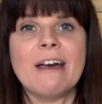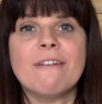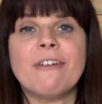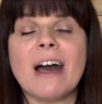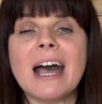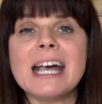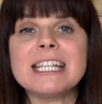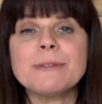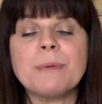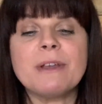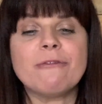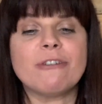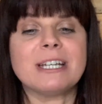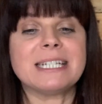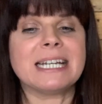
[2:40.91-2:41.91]
For us,
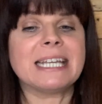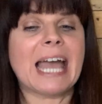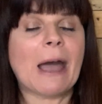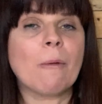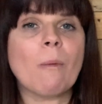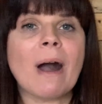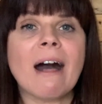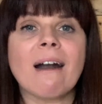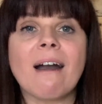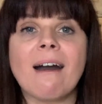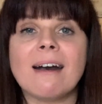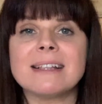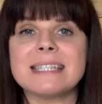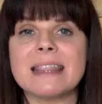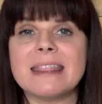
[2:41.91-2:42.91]
we've written get well
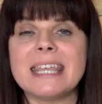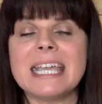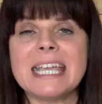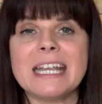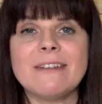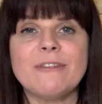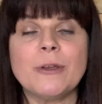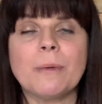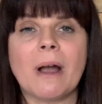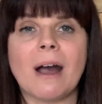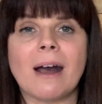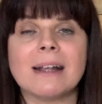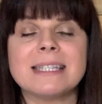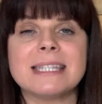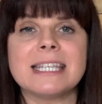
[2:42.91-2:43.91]
cards and thinking of you cards